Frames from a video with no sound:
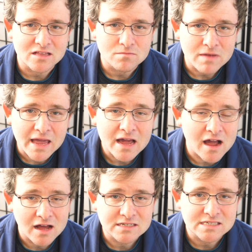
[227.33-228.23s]
Make
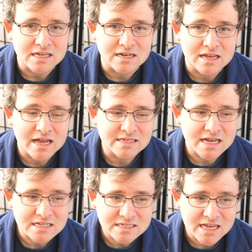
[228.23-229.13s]
content. It
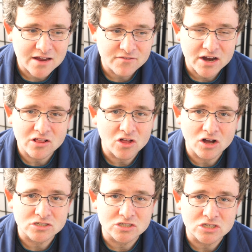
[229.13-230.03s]
doesn't take very
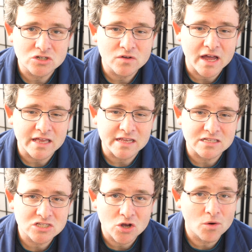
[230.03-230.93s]
long to do, and
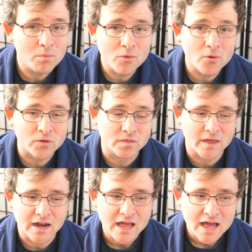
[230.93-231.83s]
it's so important
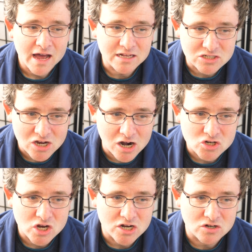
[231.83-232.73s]
that us dog
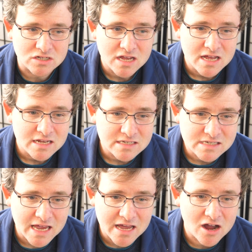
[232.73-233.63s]
trainers
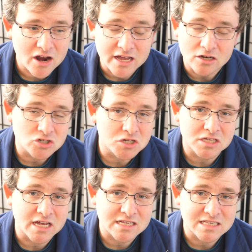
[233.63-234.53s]
take our industry
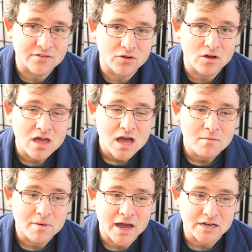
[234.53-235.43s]
to the next level
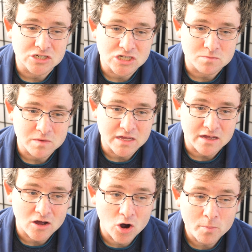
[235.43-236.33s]
by just
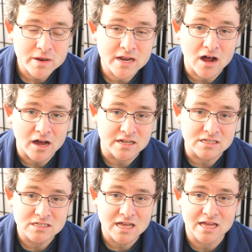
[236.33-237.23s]
being open and
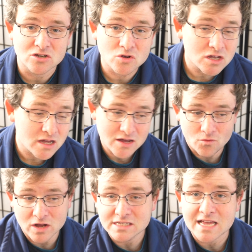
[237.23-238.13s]
honest and doing
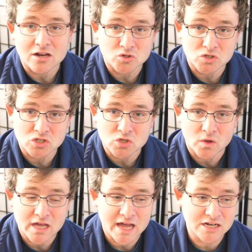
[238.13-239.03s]
what Zak George is
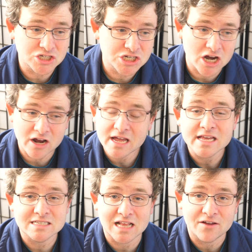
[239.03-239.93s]
doing and sharing
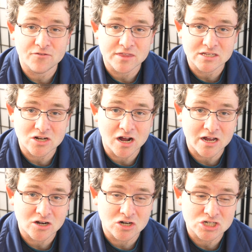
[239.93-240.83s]
his life with his
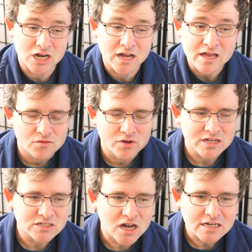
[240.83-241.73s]
dog Inertia. When
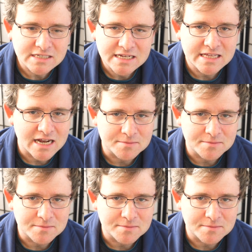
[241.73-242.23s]
his dog did get